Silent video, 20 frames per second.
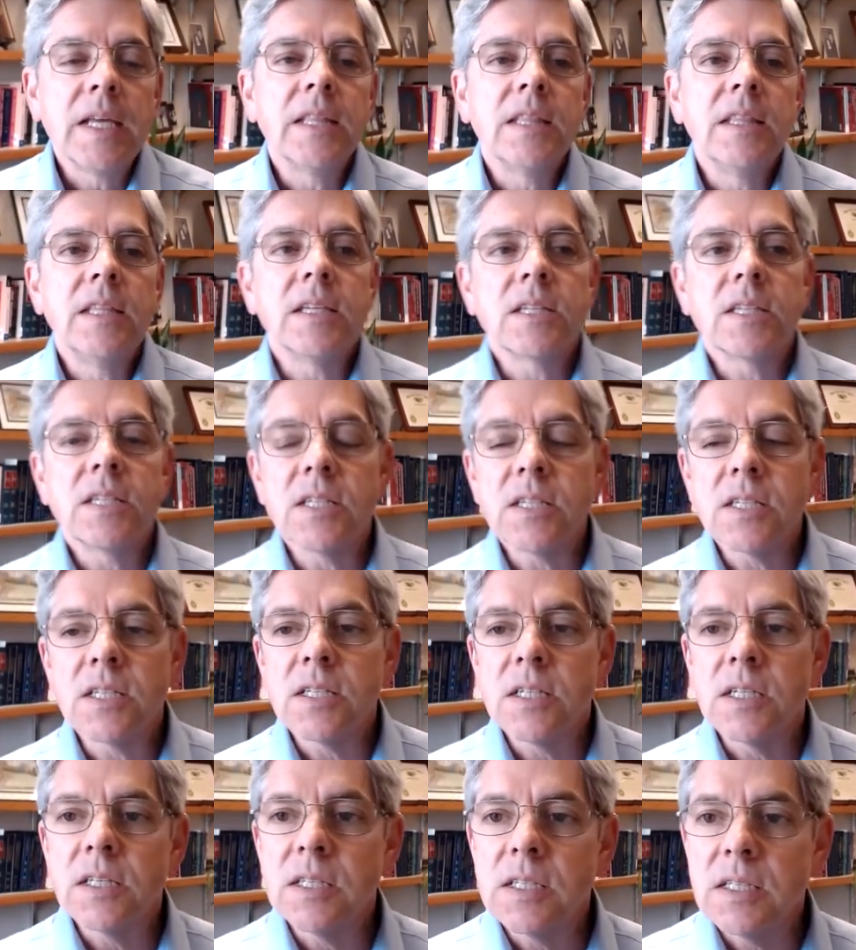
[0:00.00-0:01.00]
This
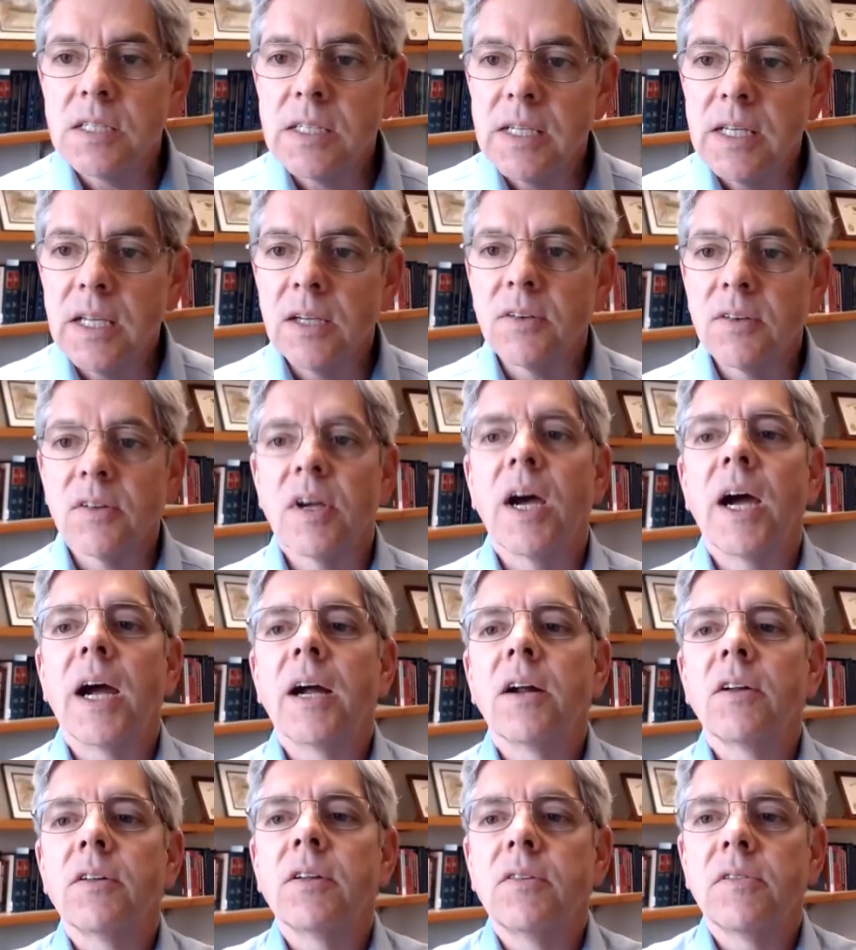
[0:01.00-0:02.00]
is
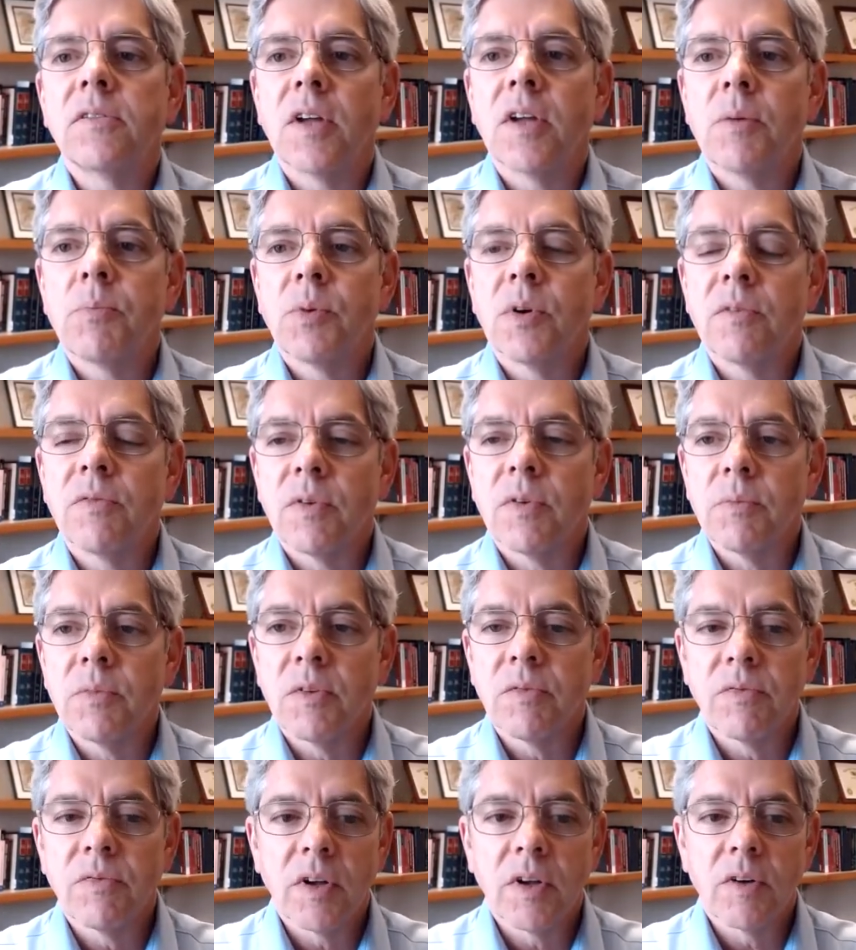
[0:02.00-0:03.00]
entirely separate from
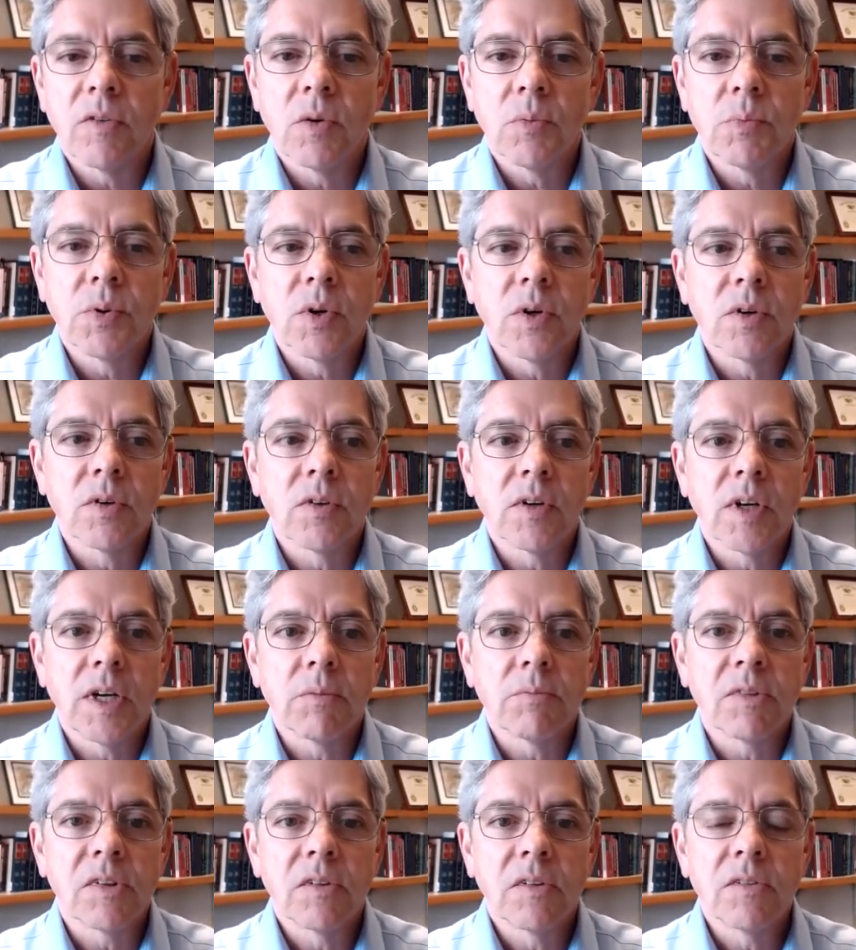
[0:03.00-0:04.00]
the federal
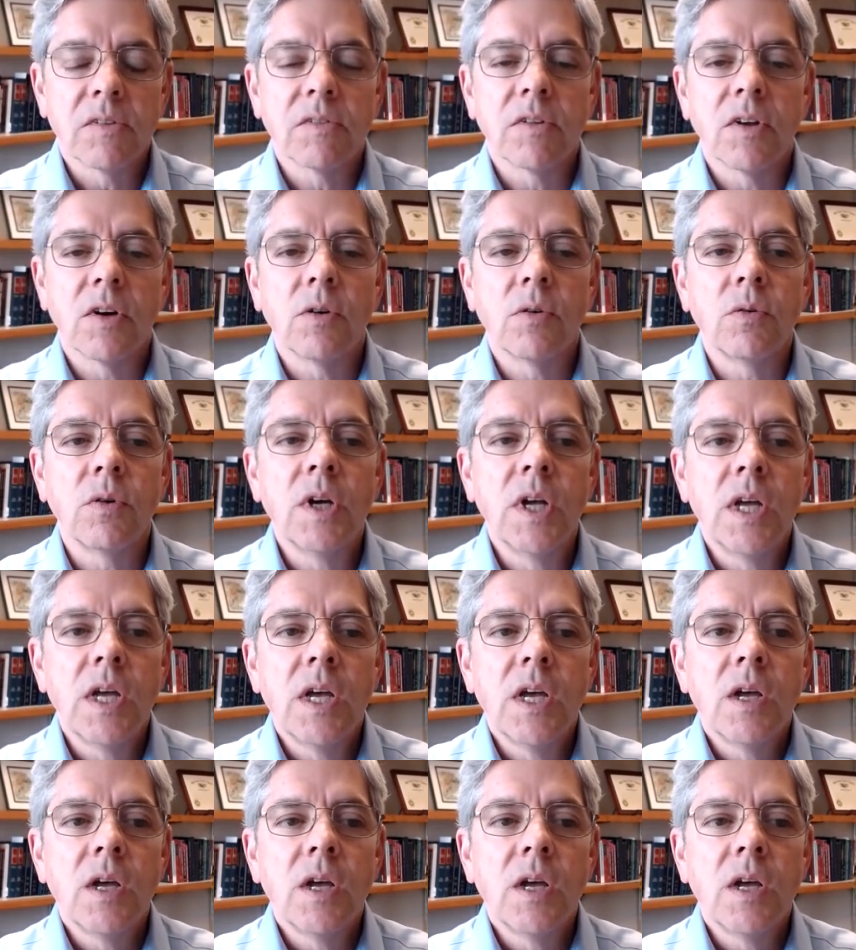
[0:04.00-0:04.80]
programs. So